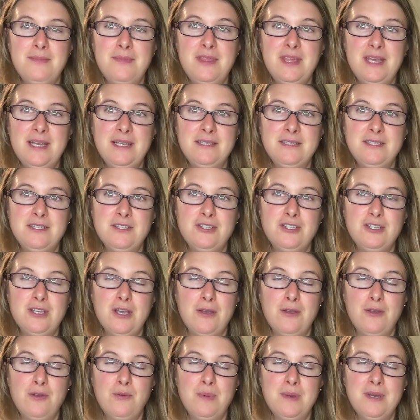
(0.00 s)
things to
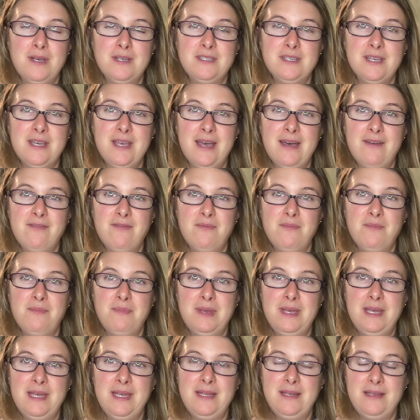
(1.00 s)
show you because I haven't
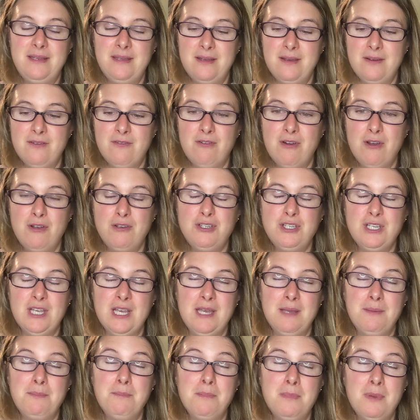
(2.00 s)
been
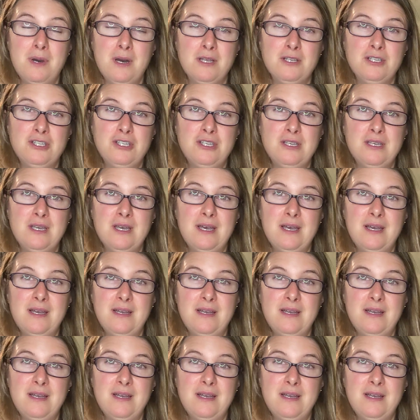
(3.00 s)
crocheting much